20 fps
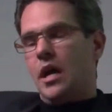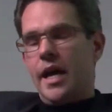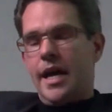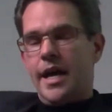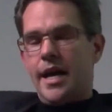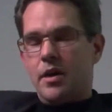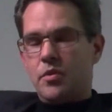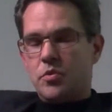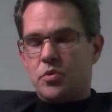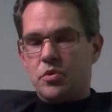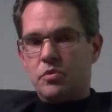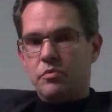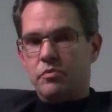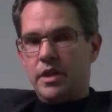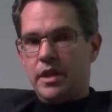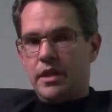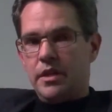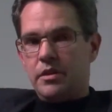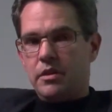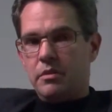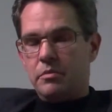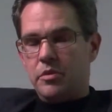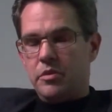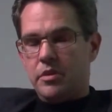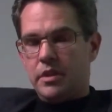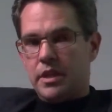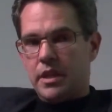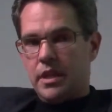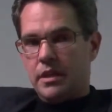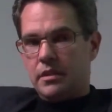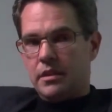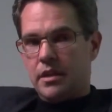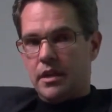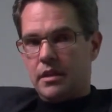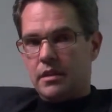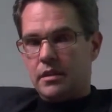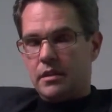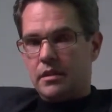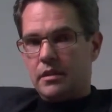how to really communicate that.